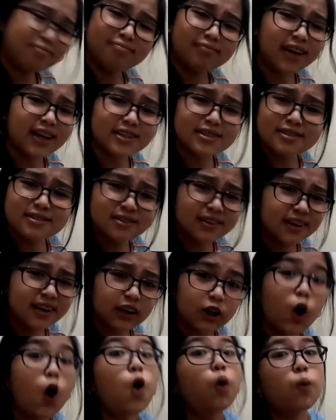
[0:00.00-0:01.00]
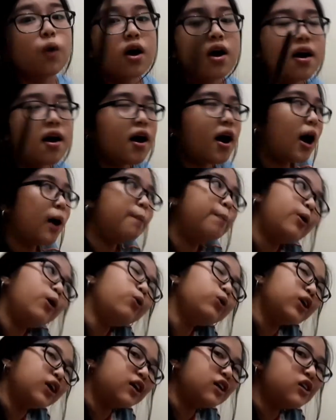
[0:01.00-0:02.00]
That's it. Oh, a
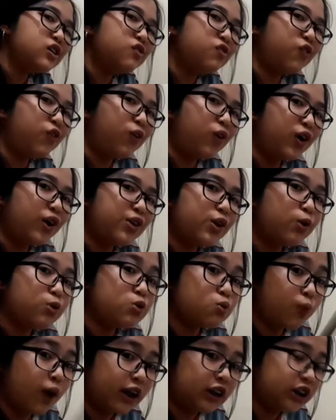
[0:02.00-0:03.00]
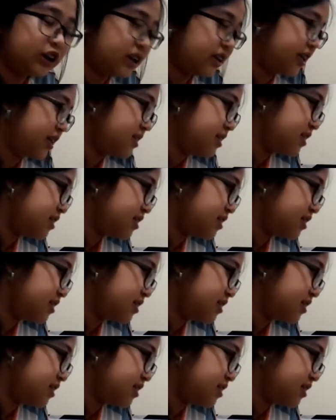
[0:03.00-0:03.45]
bonus for those watching this,